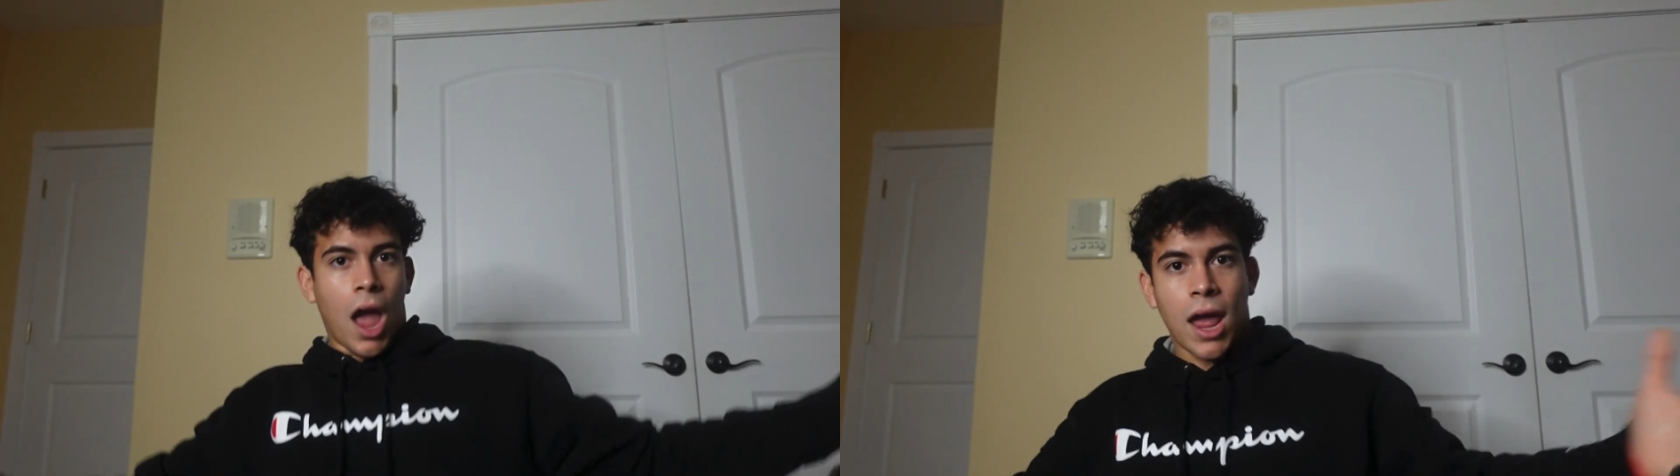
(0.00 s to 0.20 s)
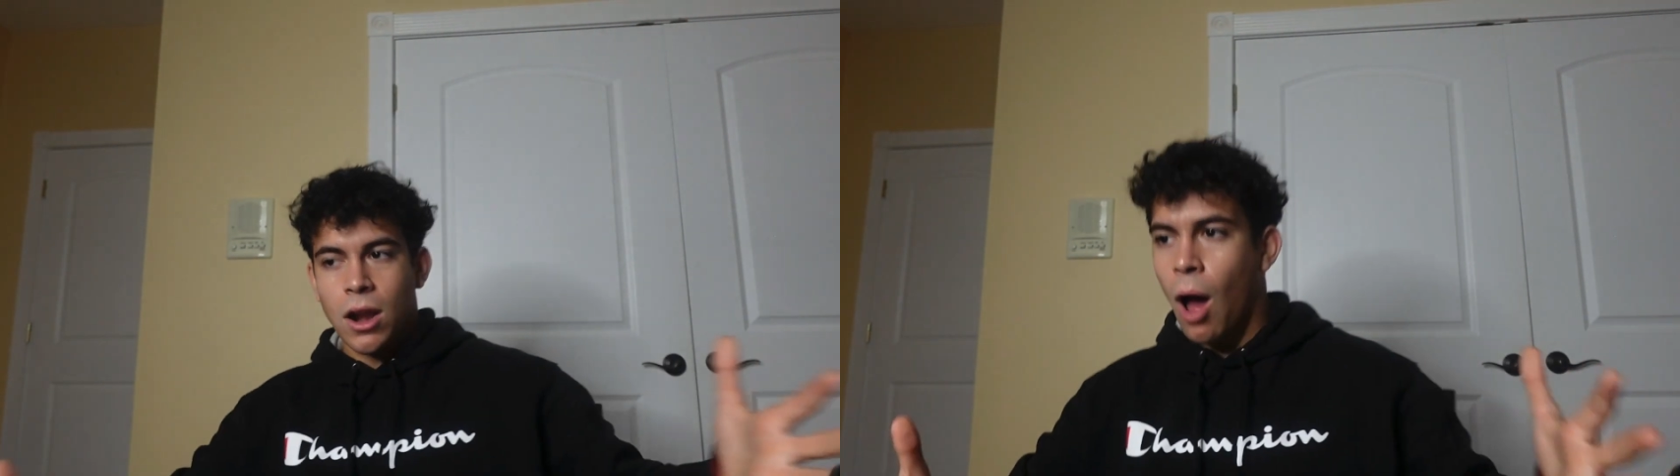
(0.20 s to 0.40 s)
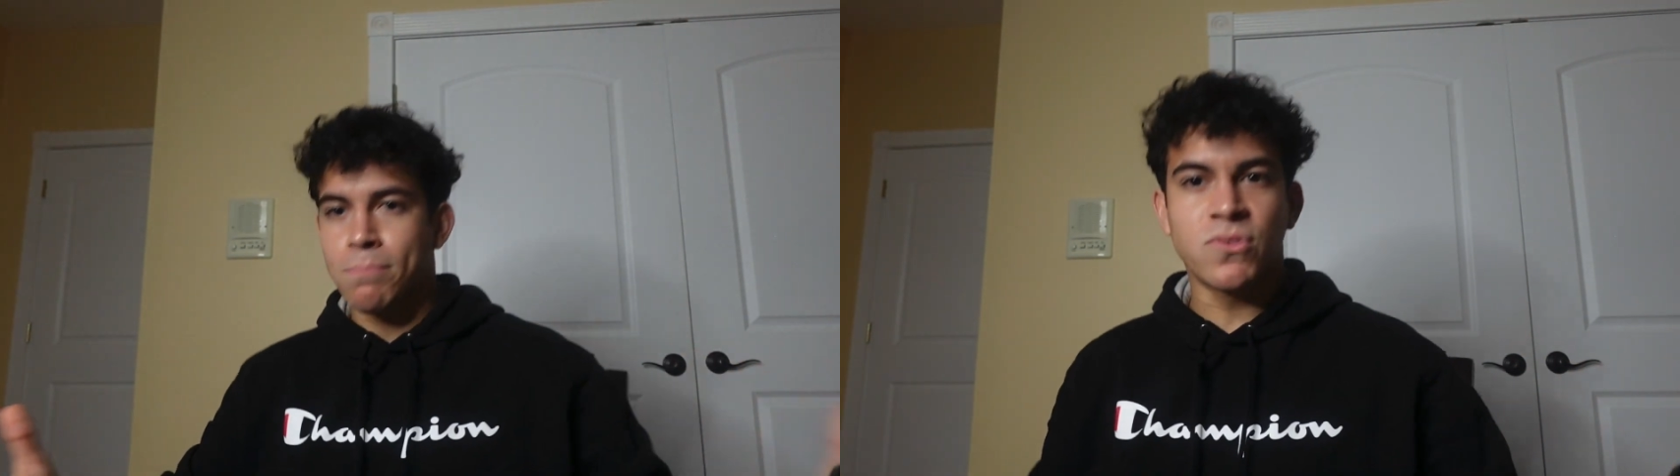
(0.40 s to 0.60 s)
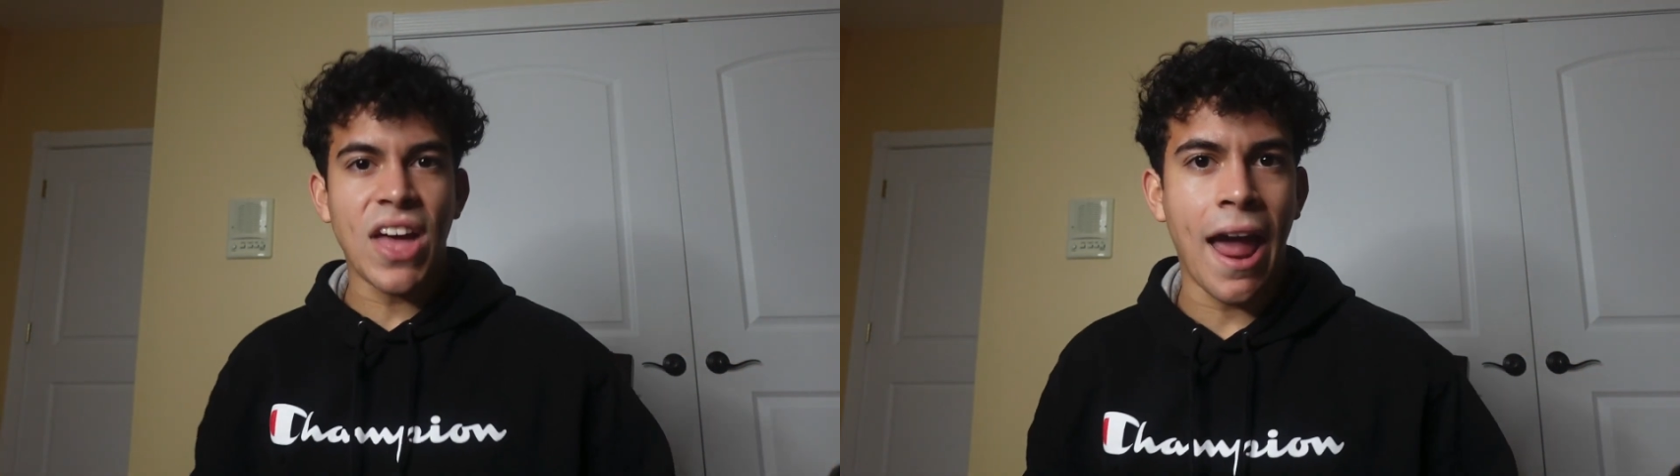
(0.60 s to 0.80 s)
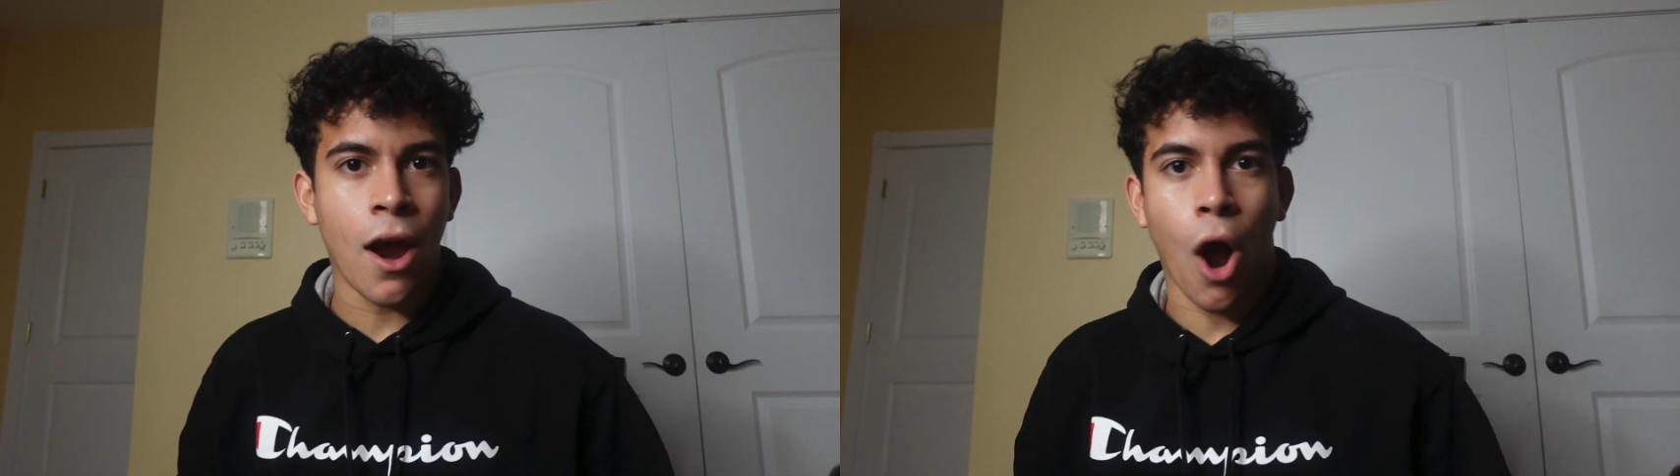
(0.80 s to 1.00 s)
And I'm
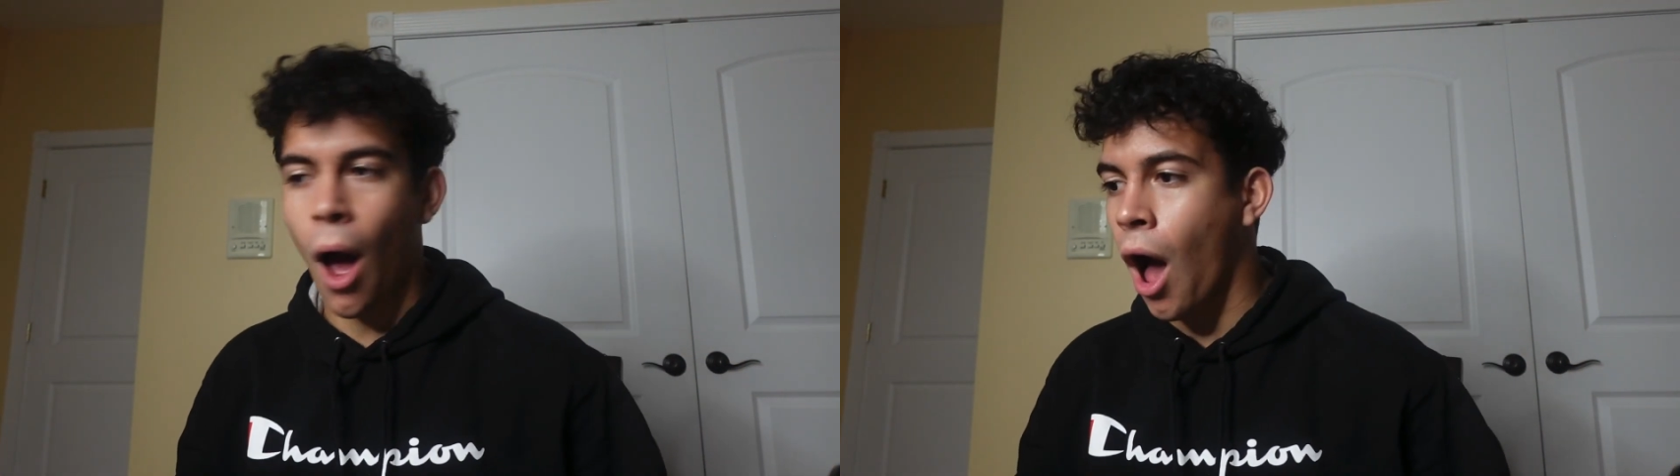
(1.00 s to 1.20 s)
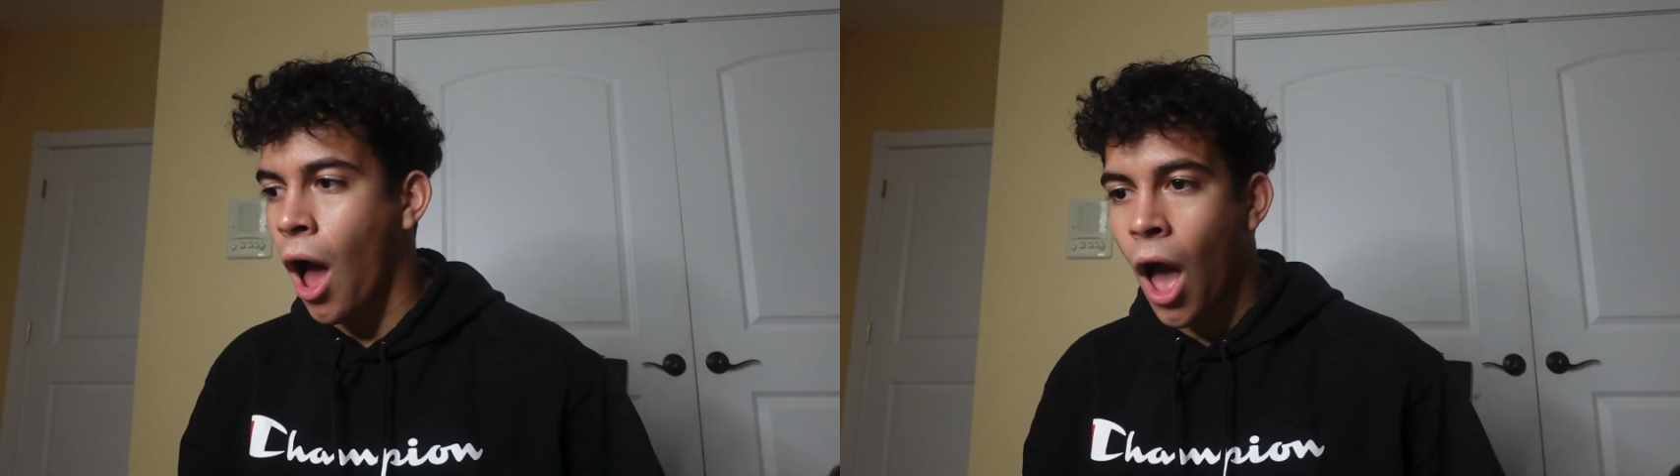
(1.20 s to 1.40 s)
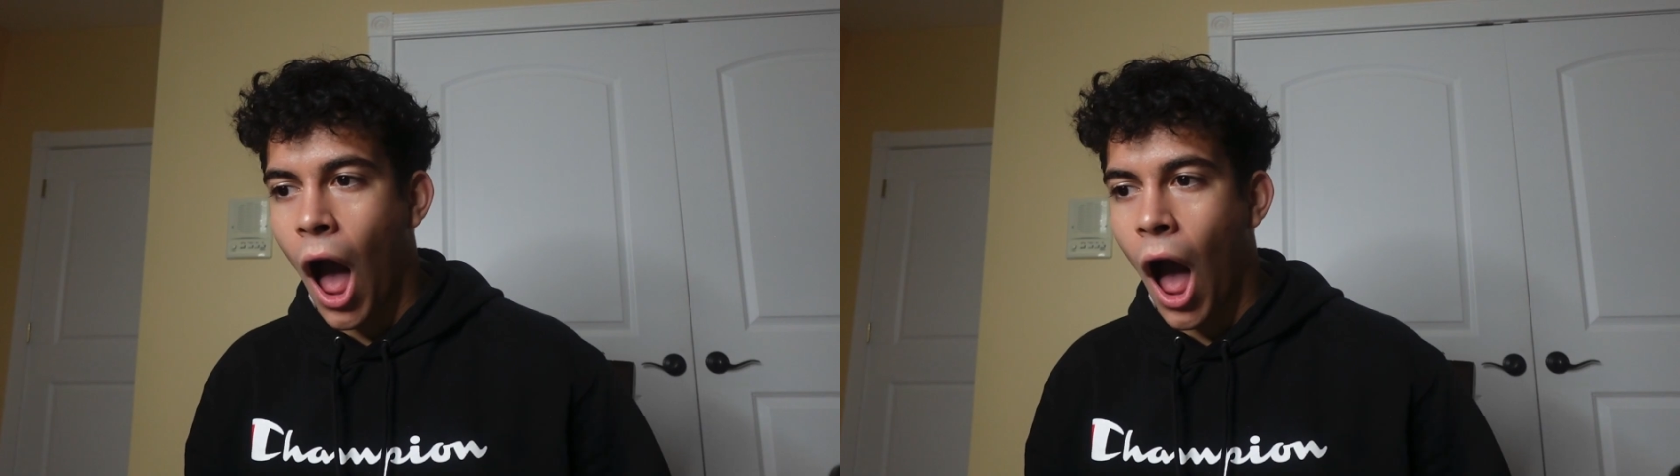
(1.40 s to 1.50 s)
there. I,